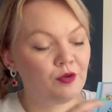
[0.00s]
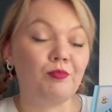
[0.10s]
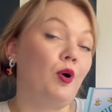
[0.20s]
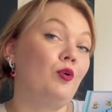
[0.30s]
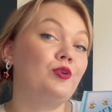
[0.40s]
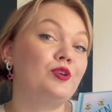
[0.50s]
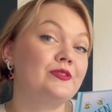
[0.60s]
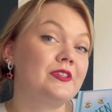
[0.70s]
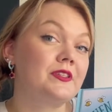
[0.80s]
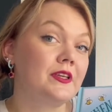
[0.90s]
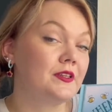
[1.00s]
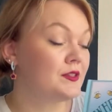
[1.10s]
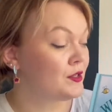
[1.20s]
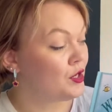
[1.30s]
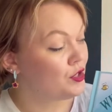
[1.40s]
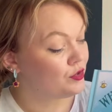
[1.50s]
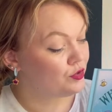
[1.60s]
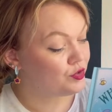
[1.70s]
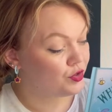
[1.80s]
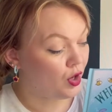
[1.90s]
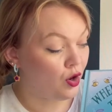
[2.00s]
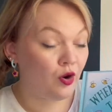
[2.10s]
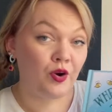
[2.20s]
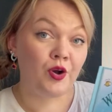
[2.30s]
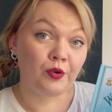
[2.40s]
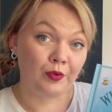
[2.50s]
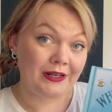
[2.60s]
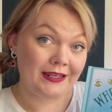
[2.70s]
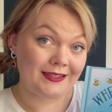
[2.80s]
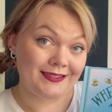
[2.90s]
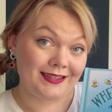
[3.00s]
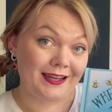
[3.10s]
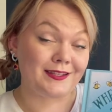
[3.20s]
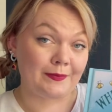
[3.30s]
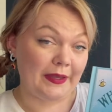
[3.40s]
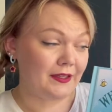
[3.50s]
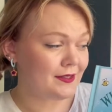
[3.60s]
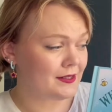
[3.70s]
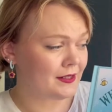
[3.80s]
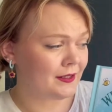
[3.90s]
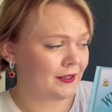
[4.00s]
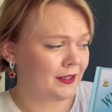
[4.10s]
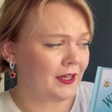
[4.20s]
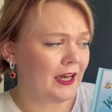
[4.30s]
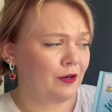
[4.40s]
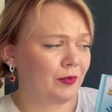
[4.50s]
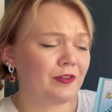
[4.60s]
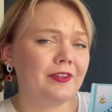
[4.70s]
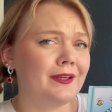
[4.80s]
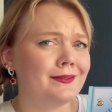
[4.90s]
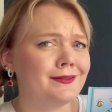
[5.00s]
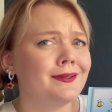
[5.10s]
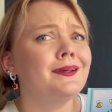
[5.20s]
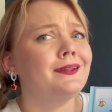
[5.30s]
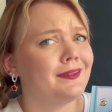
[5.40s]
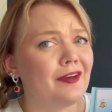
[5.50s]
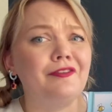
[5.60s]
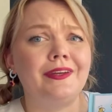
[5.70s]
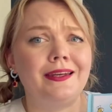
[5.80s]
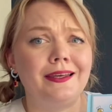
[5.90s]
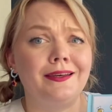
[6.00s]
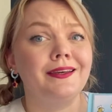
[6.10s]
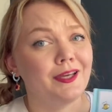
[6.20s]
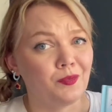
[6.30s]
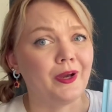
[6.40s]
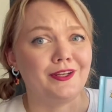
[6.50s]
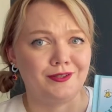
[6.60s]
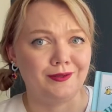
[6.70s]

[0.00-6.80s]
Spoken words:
Bo uses this to show when he's at his best and when things definitely get way too